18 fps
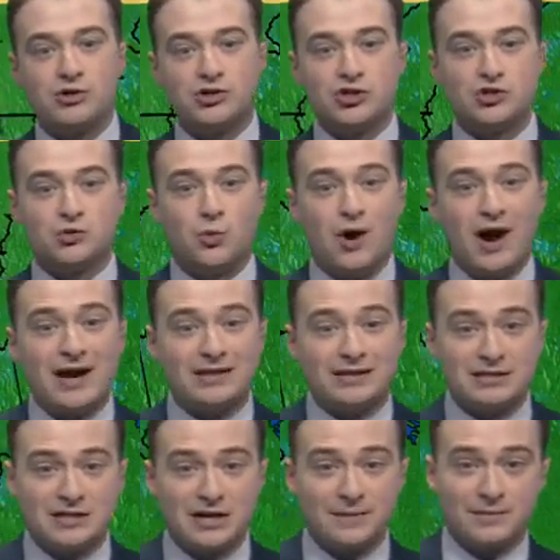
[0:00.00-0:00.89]
which is why
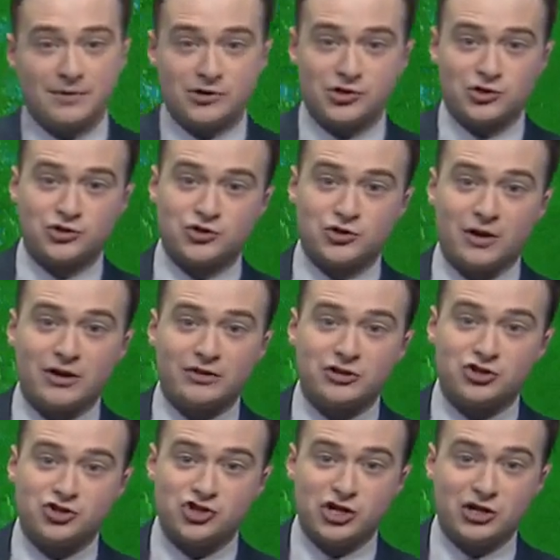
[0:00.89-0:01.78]
the temperatures are
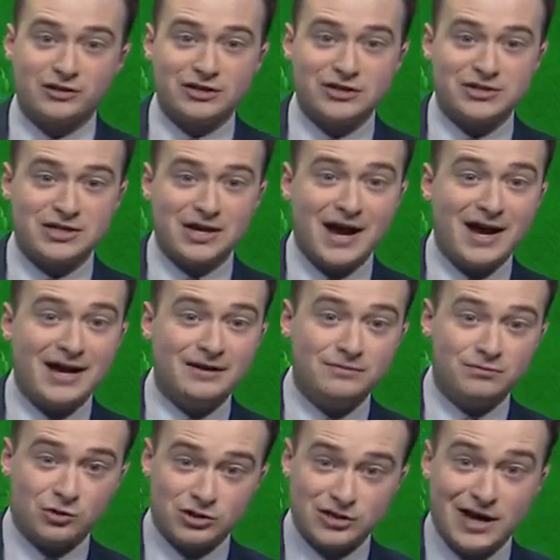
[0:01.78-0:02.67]
on the chilly
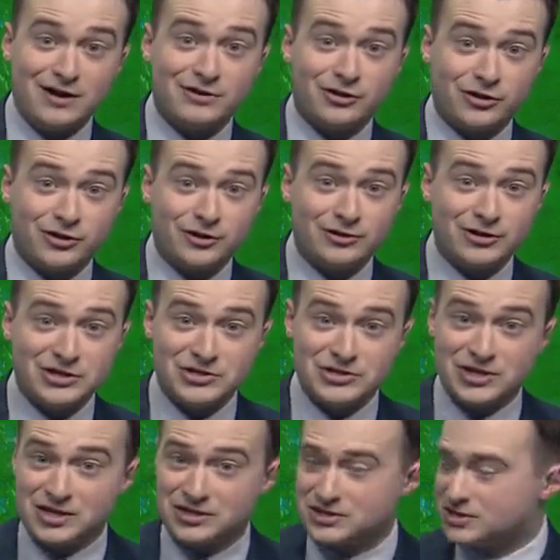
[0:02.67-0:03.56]
side. We're down to
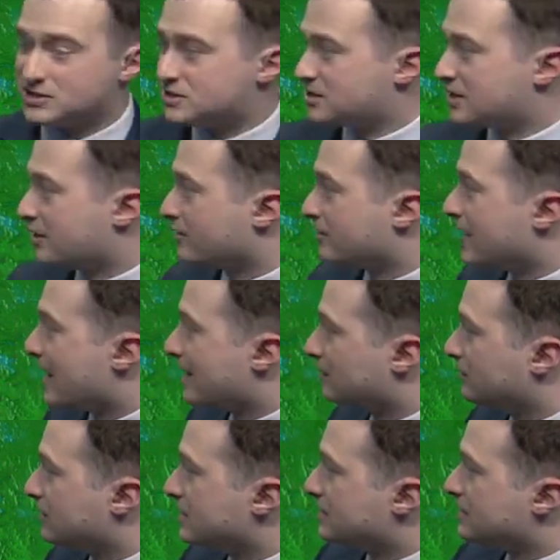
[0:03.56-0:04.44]
36 in
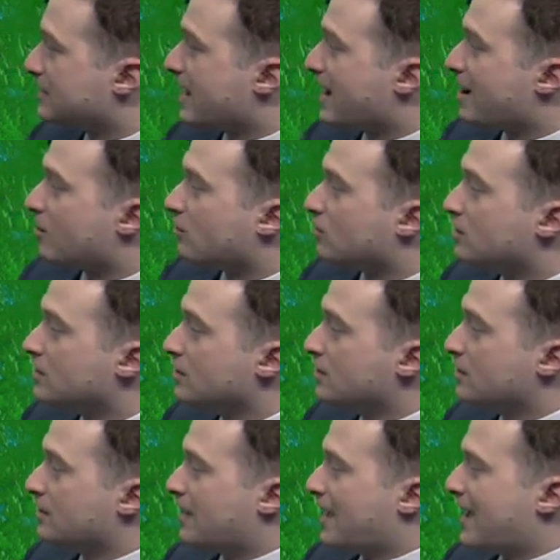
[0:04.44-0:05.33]
Saranac Lake now.
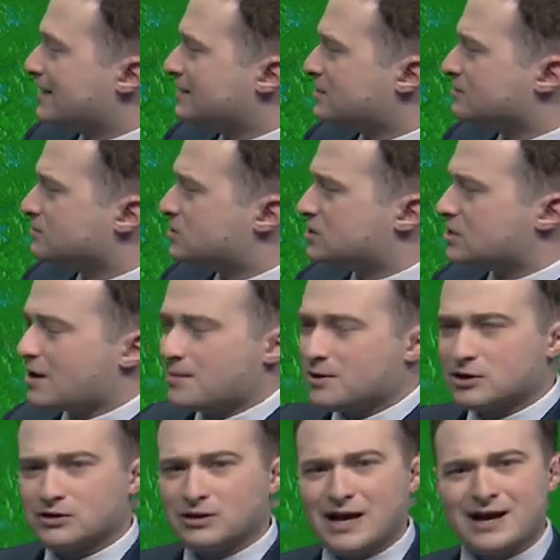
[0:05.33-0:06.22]
Had some
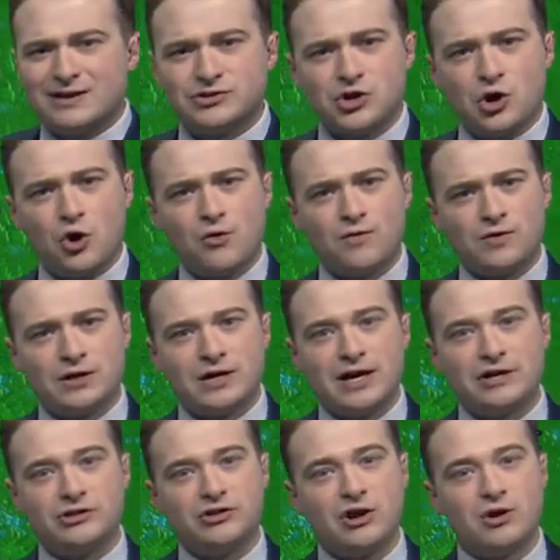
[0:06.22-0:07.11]
stubborn clouds
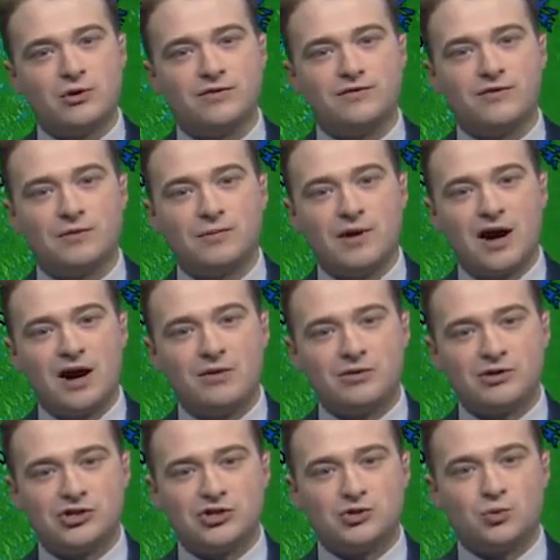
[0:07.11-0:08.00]
overnight, though, in
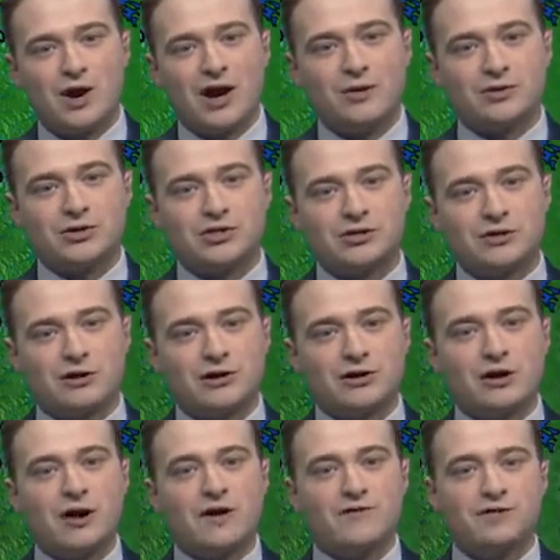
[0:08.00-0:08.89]
Vermont, which is why we're
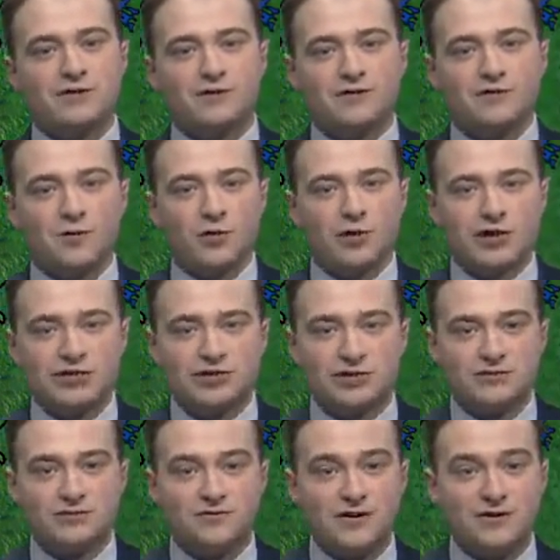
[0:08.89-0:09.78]
starting off in the
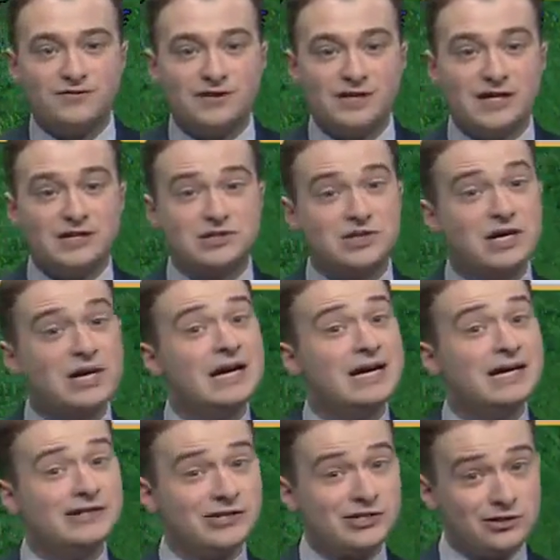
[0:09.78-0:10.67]
40s and 50s.
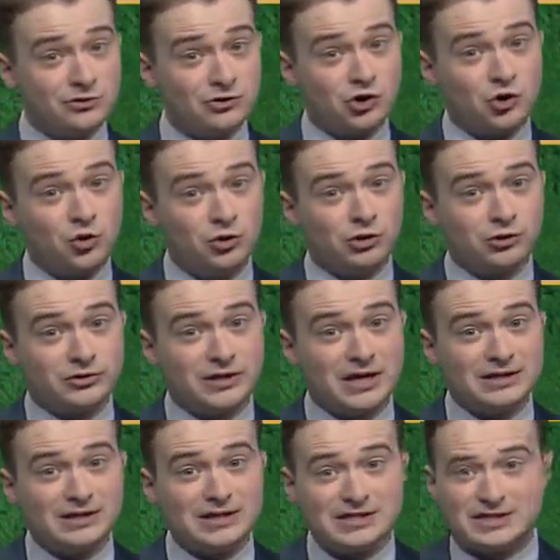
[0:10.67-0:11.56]
It's still cooler
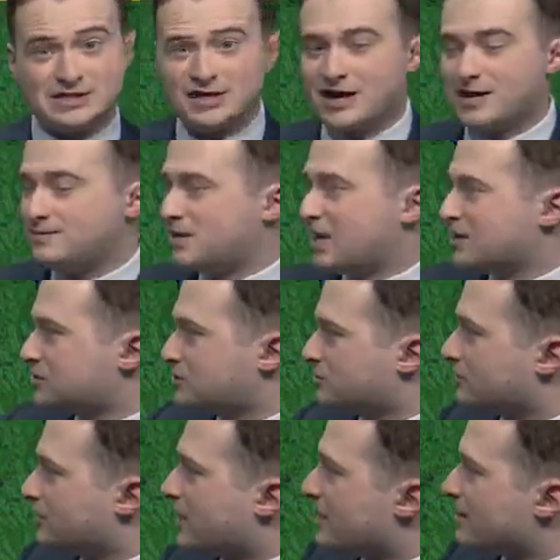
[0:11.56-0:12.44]
than this time
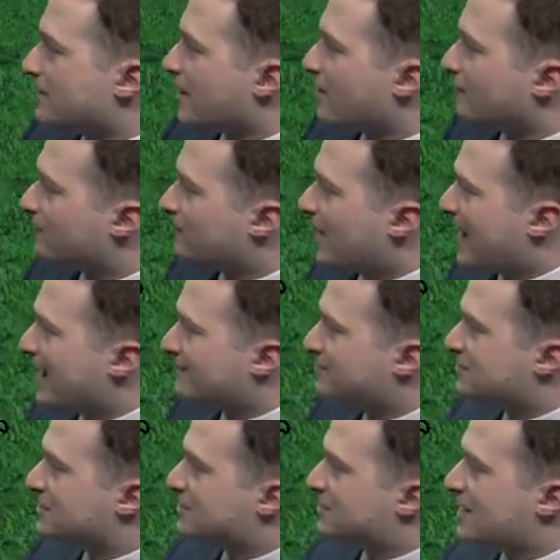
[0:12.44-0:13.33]
yesterday, about
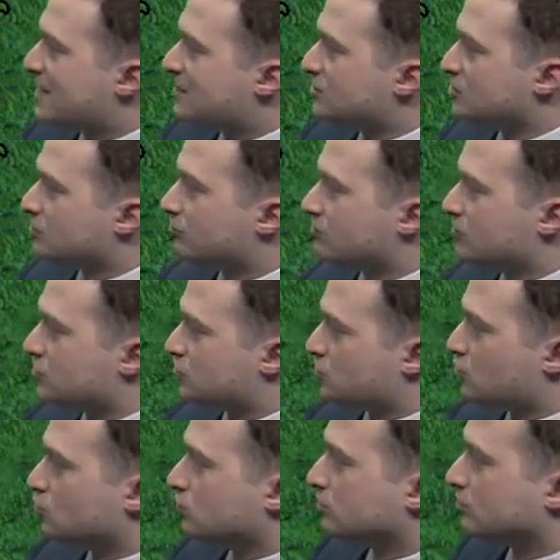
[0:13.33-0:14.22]
5 to 10
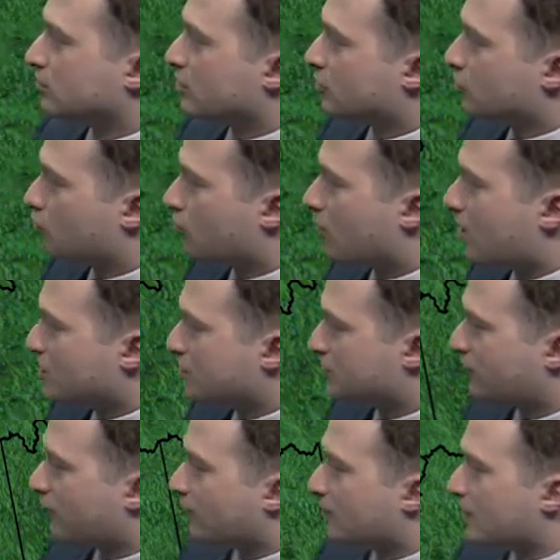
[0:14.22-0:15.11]
degrees cooler
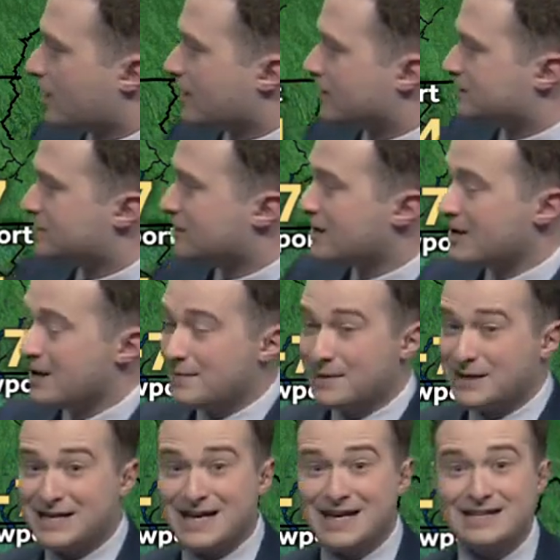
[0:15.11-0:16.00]
across Vermont,
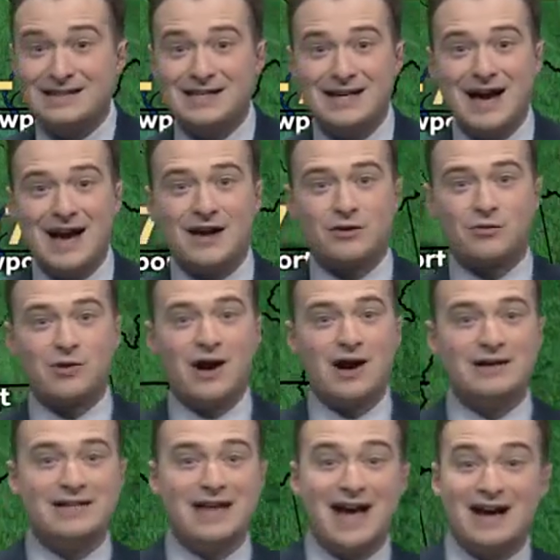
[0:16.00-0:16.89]
but in the
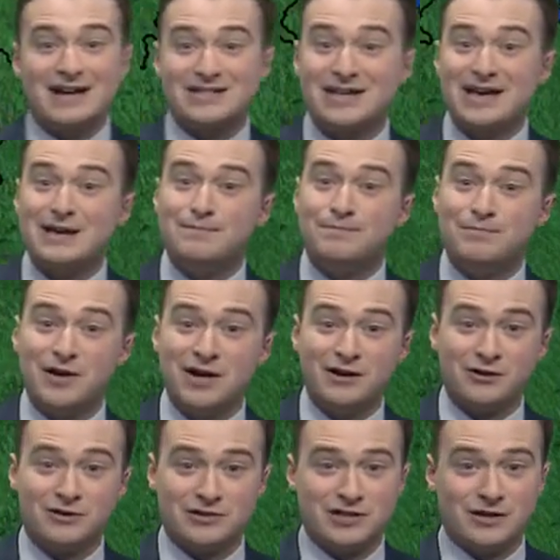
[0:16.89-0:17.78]
Adirondacks, a
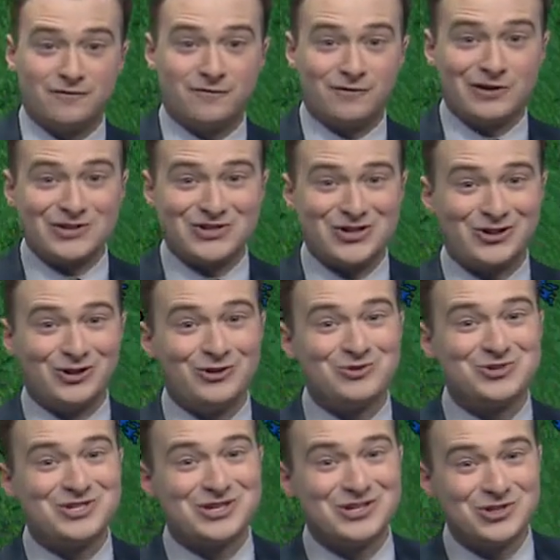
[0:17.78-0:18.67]
bigger difference,
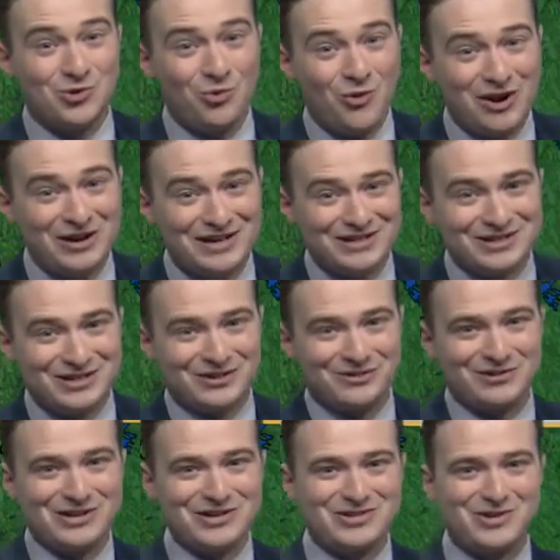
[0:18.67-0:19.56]
close to 20
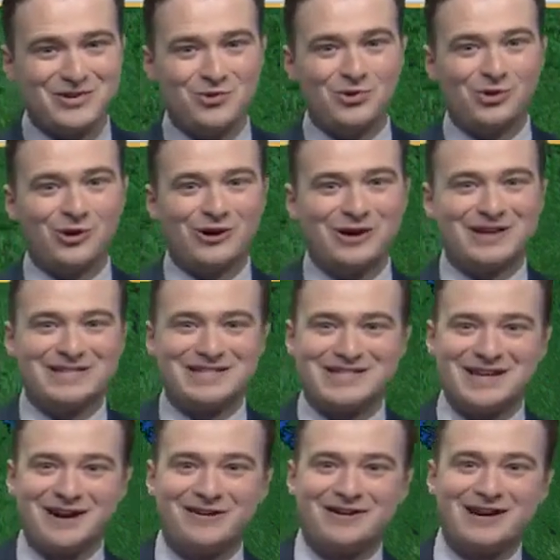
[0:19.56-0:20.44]
degrees cooler in
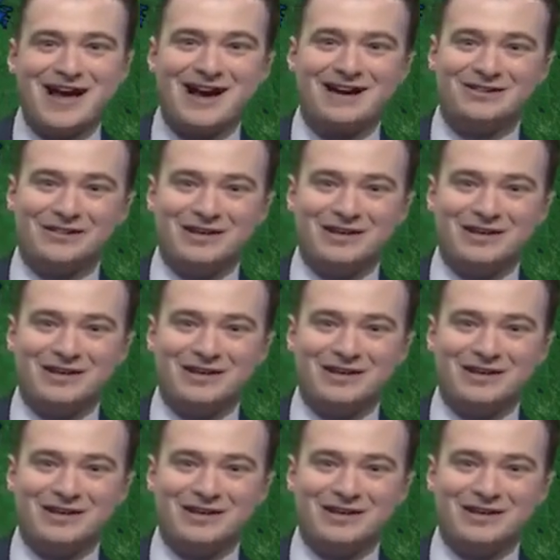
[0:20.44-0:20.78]
Saranac